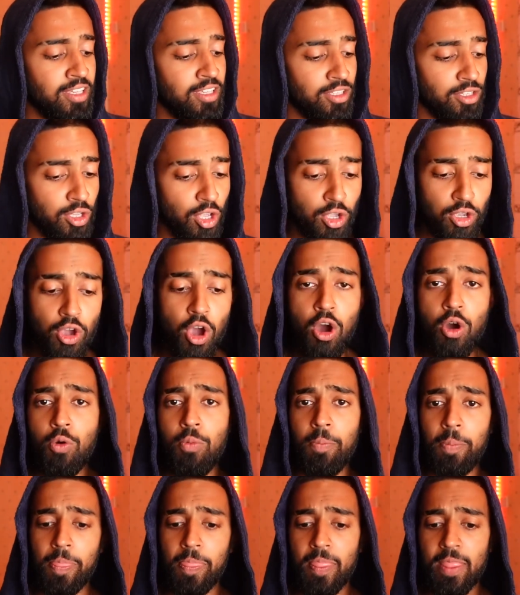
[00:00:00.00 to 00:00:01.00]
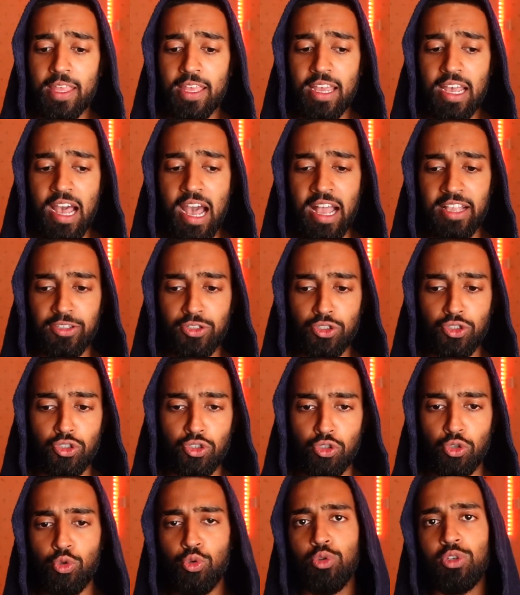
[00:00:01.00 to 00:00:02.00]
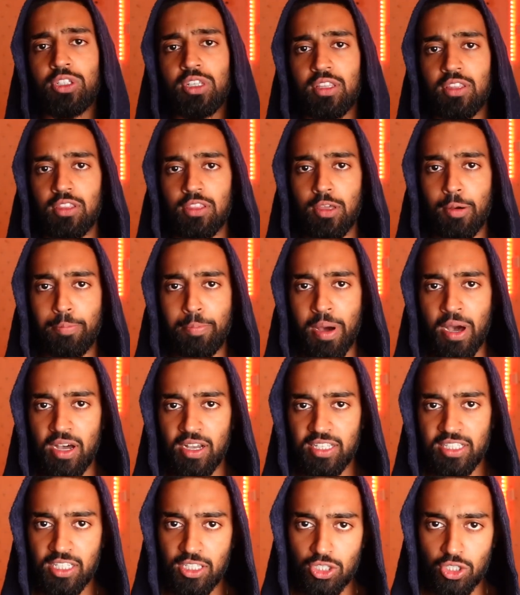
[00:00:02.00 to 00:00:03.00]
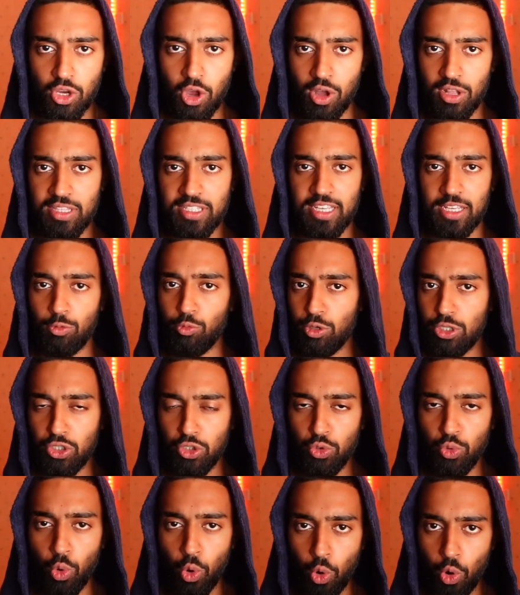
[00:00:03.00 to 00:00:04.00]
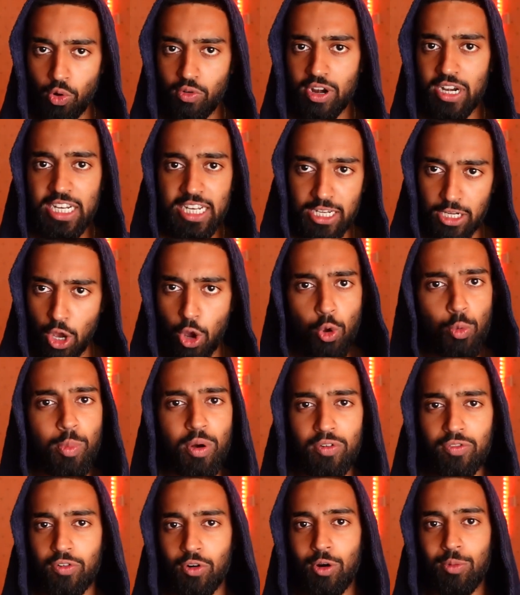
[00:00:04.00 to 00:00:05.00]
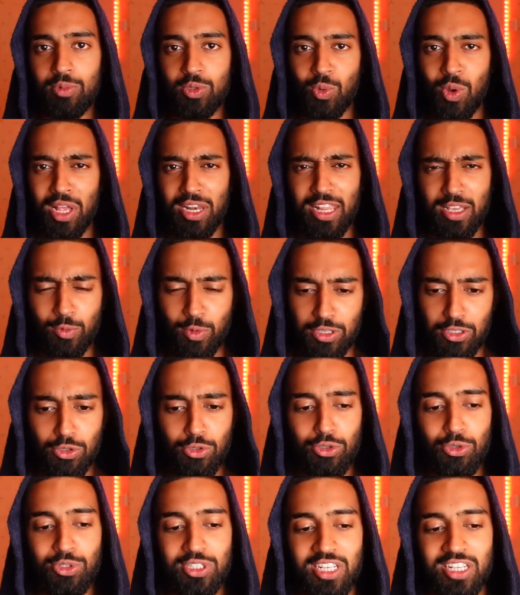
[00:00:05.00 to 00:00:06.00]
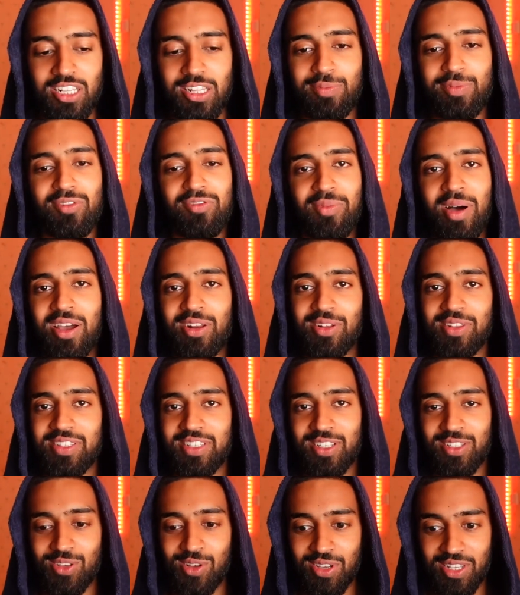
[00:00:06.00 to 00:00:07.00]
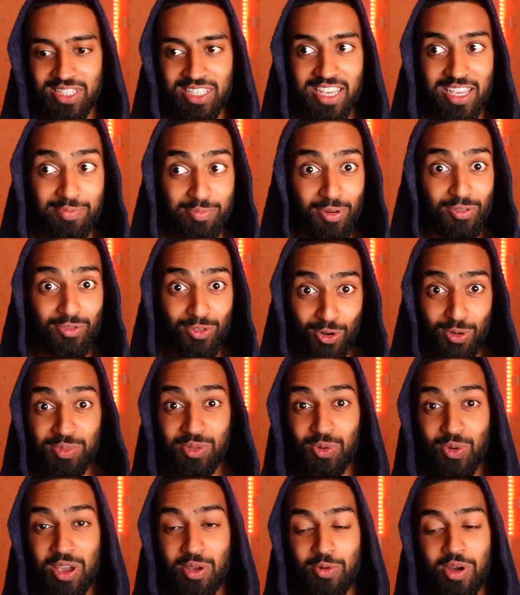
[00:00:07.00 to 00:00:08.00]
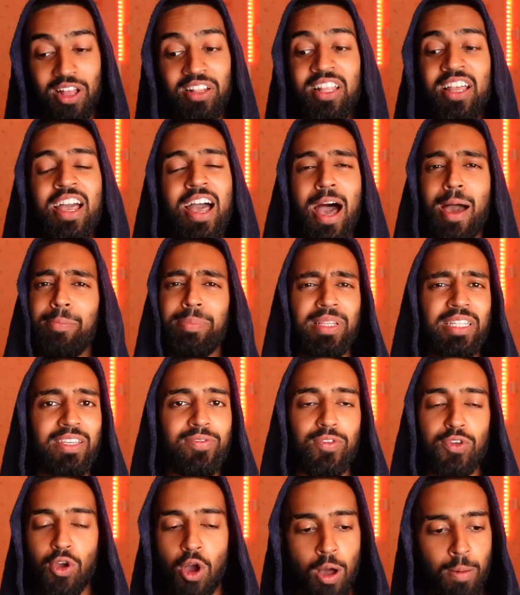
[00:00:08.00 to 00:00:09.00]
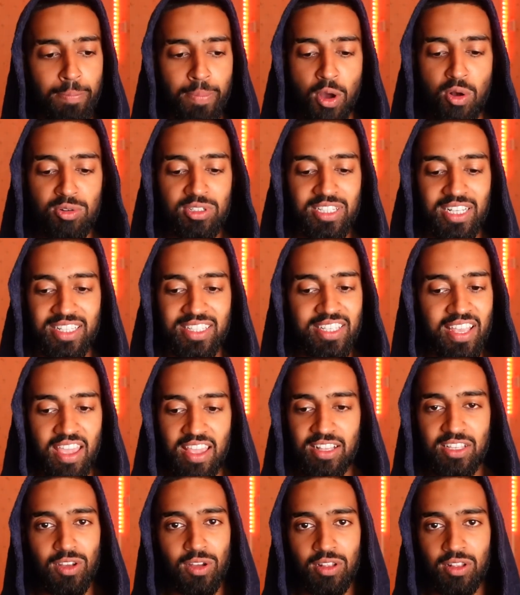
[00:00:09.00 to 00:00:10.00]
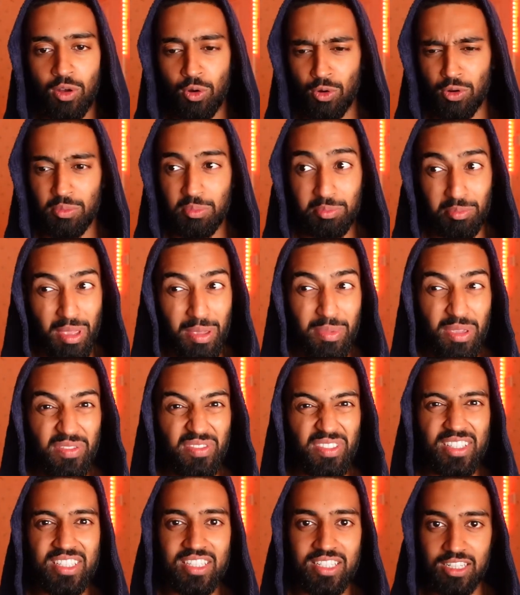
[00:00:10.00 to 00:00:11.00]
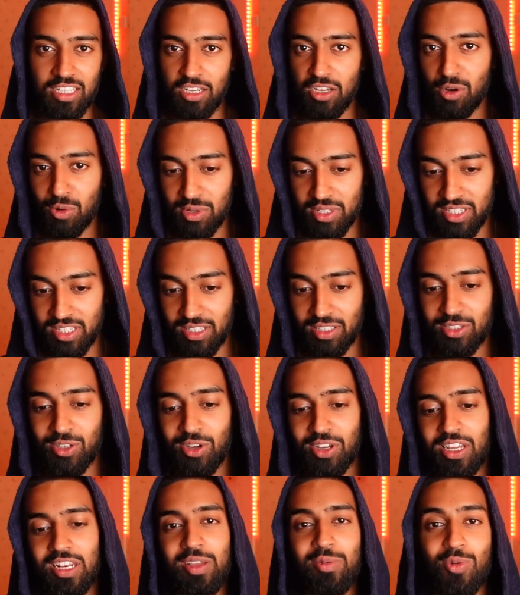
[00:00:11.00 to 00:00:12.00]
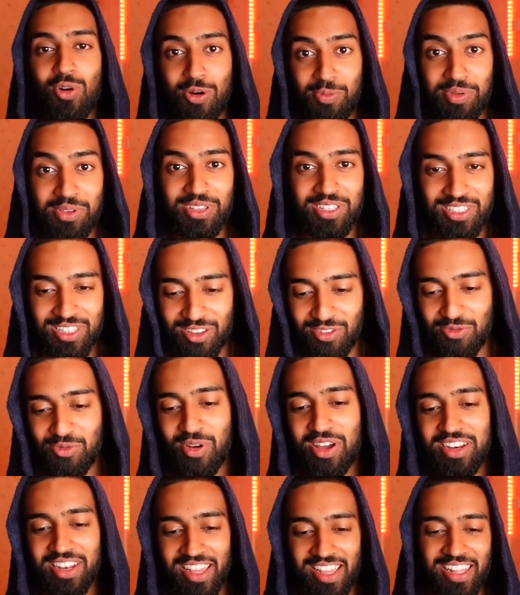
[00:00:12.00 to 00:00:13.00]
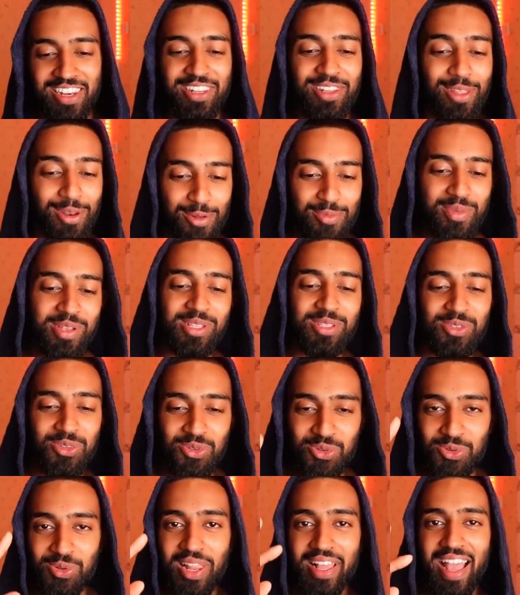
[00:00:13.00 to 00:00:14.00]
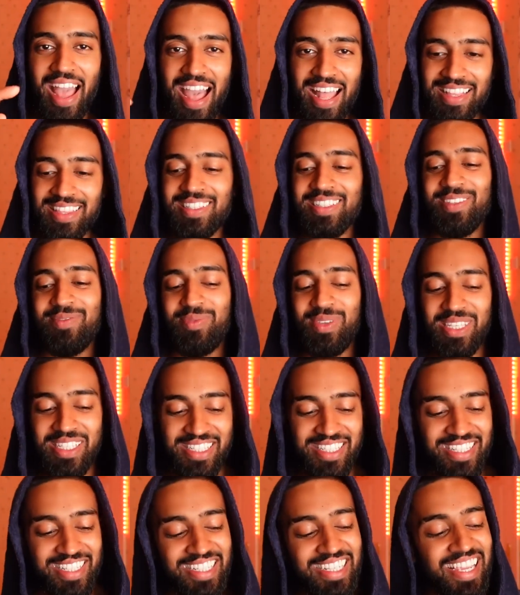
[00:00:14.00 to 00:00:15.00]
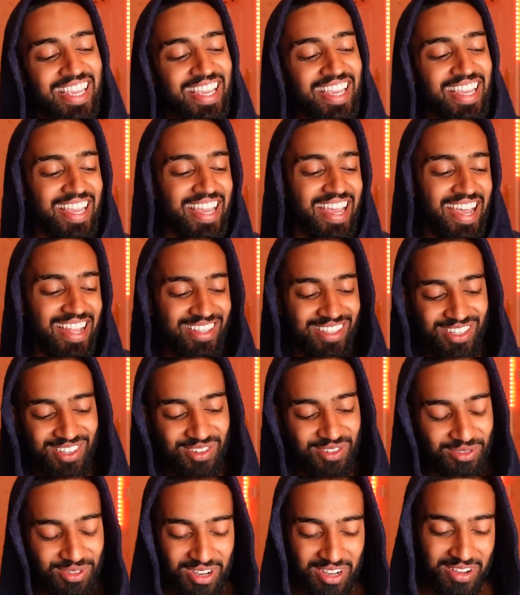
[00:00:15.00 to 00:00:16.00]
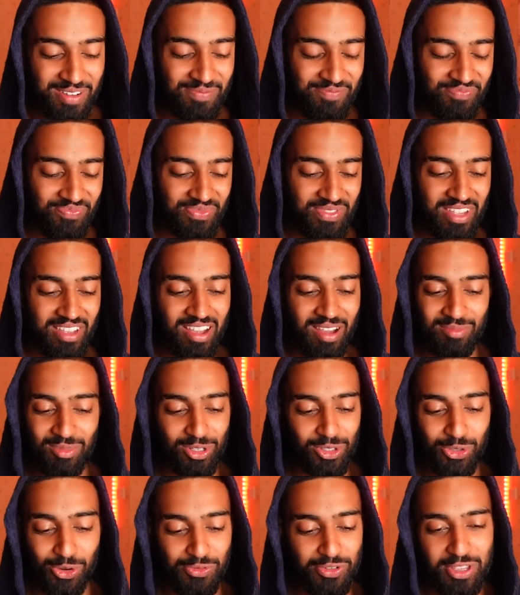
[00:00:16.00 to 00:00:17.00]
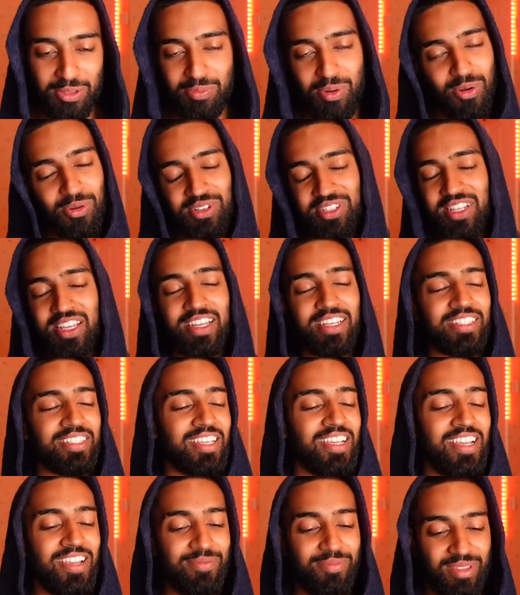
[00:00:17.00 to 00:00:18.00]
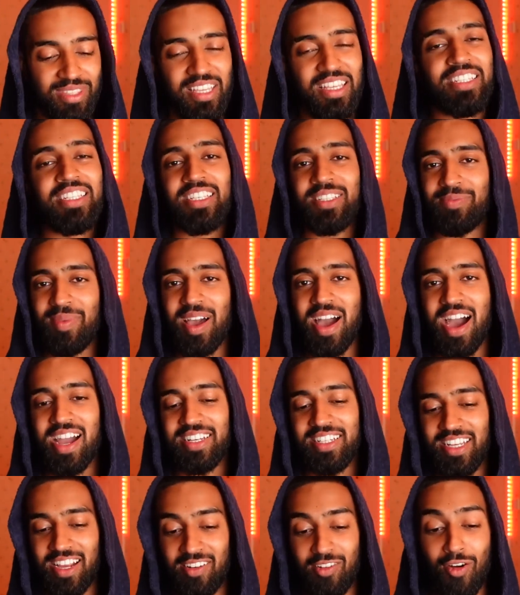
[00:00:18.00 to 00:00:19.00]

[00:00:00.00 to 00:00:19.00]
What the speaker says: You can go and just use the person's content, which you already know performs well. When you use a clip of mine on TikTok, it's it performs quite well. I believe you can't post Tate on, or maybe even Sneako on TikTok anymore because they've went a little bit too anti-PC. And so I'm not sure if you can post theirs, but this is my idea.